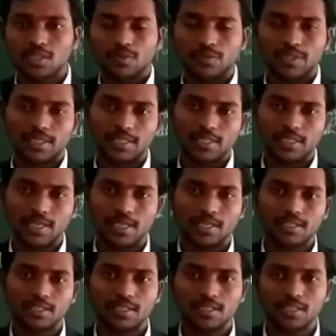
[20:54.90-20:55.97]
we can
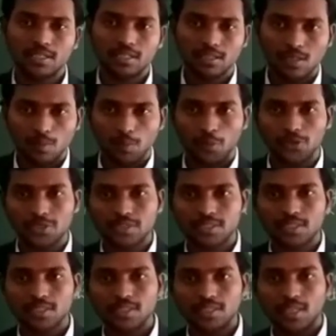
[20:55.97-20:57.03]
calculate
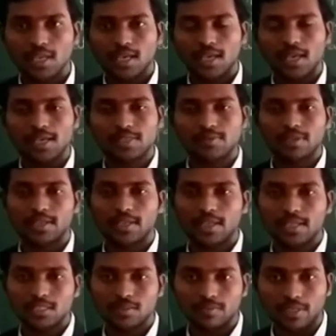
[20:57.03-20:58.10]
position as well
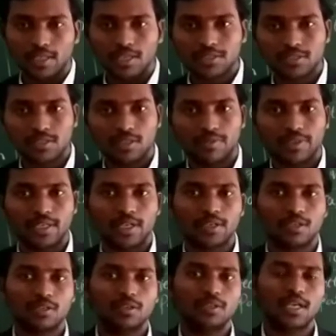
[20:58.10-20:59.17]
as velocity of an
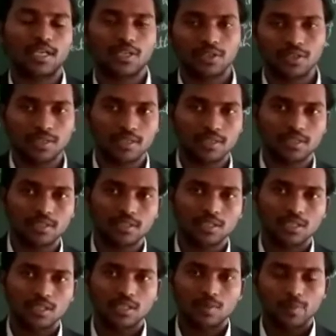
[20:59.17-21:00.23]
electron
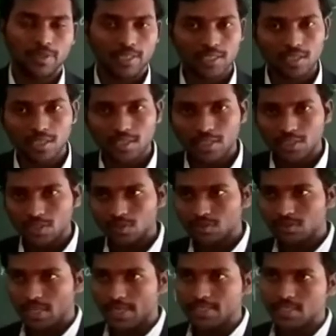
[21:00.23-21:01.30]
accurately. But according to
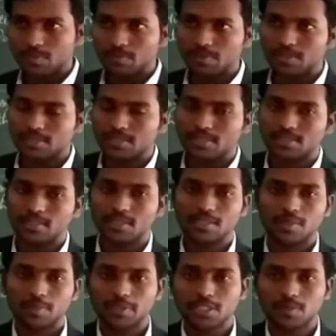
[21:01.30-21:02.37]
Heisenberg's
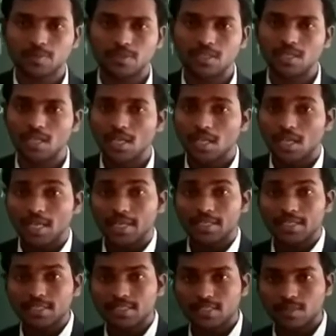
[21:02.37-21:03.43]
uncertainty principle, it is